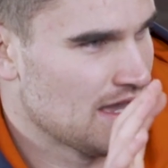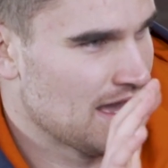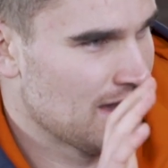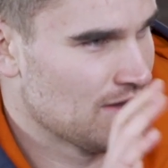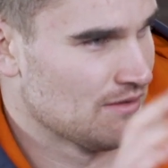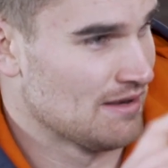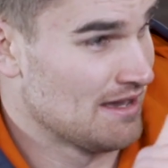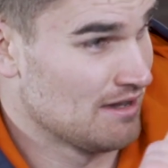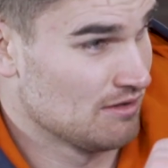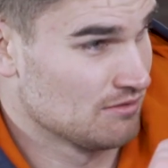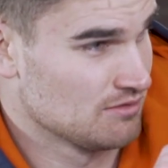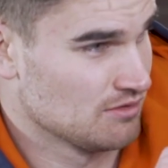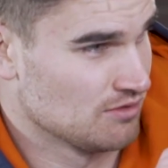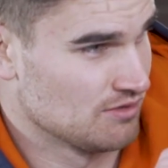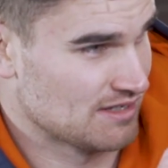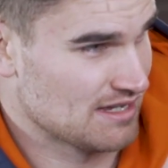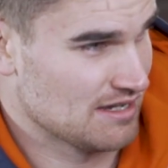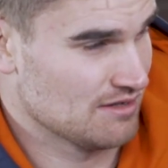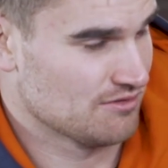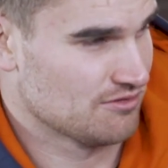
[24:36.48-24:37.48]
Out loud on
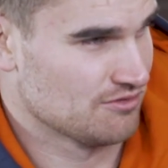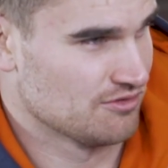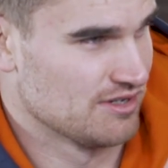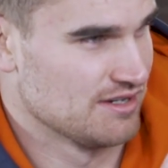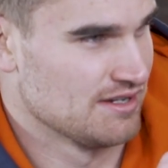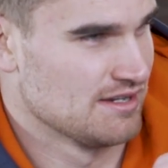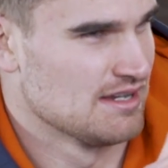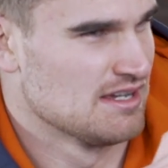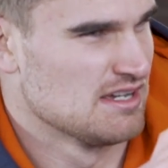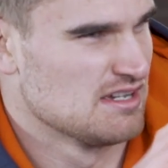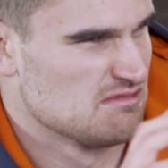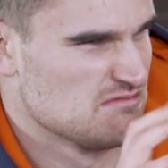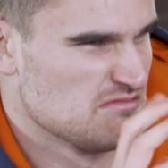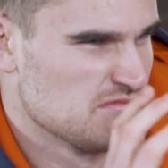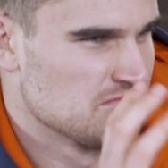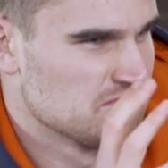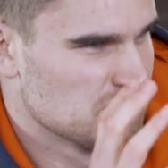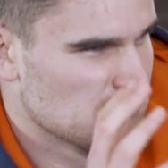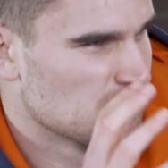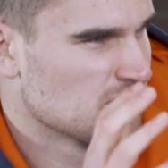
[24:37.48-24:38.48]
the count of 3,
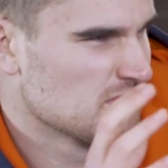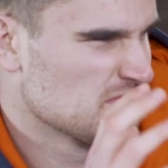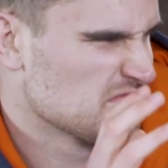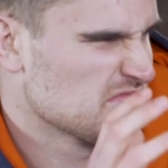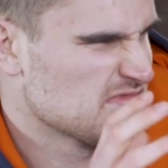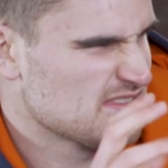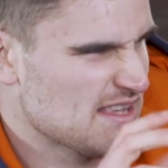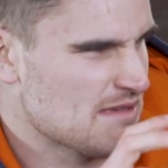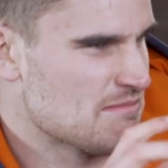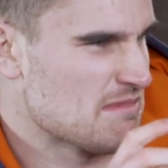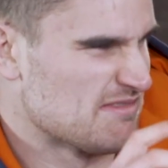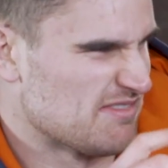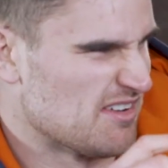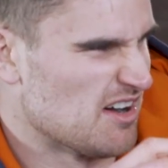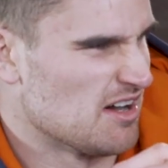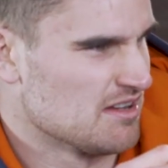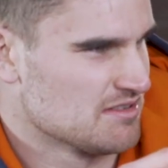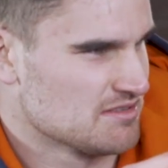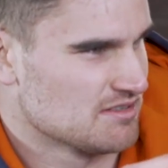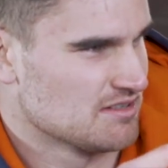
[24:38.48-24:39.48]

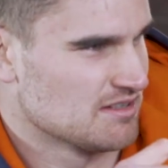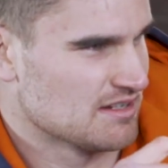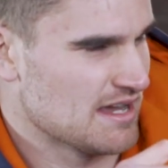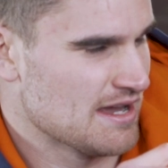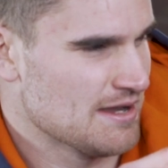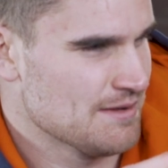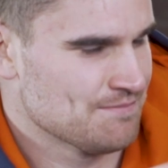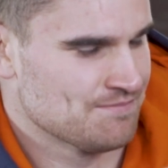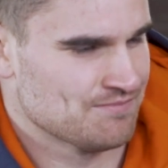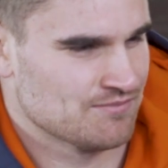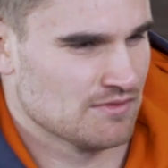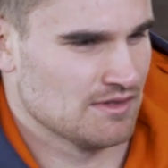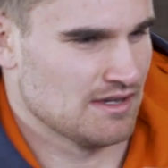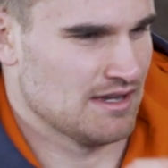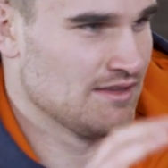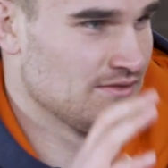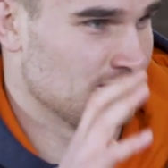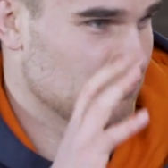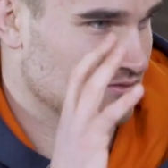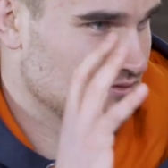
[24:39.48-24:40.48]
semi-fast, okay?
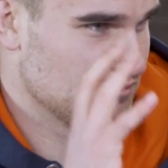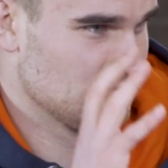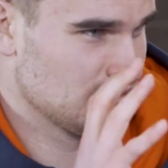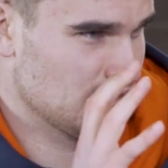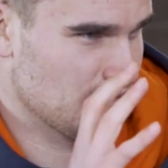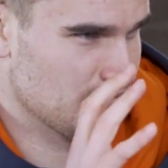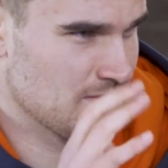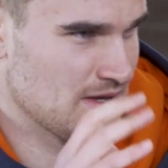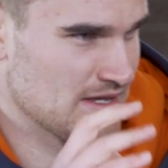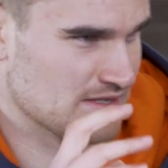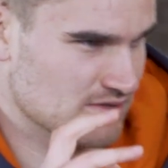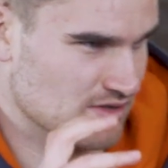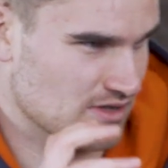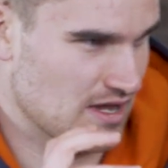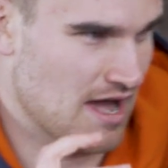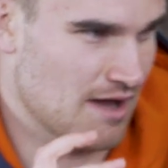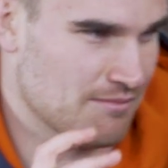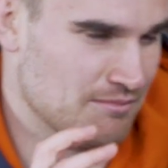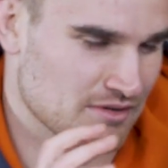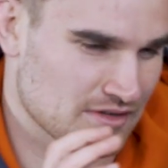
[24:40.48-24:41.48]
And something amazing is going
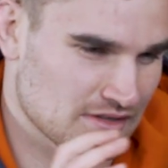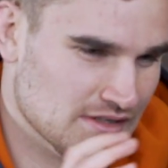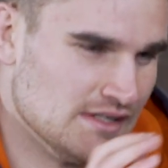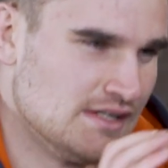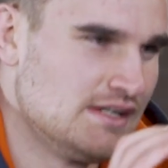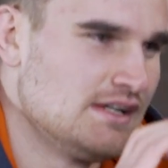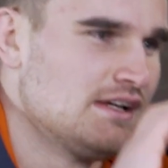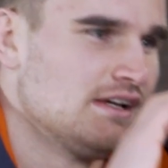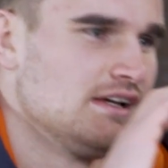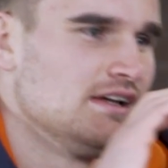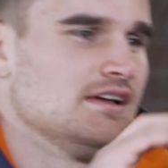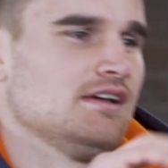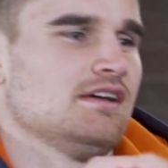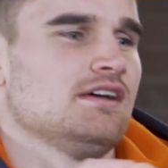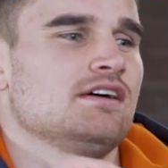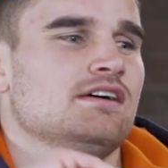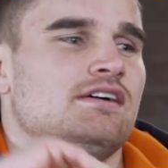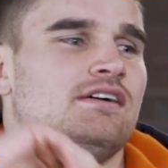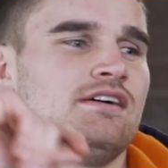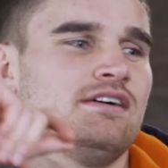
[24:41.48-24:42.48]
to happen.
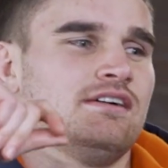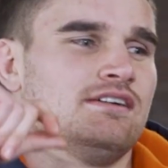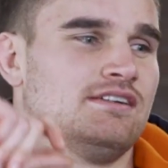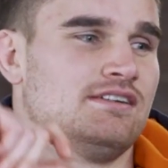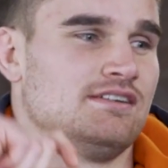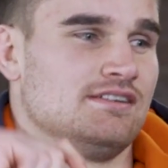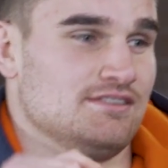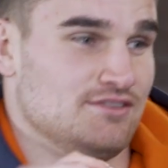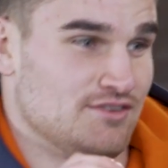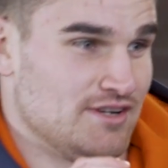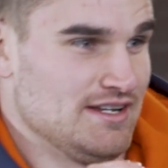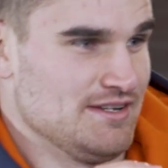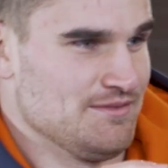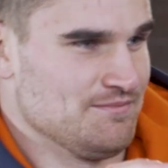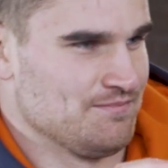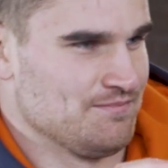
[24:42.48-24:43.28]
You ready?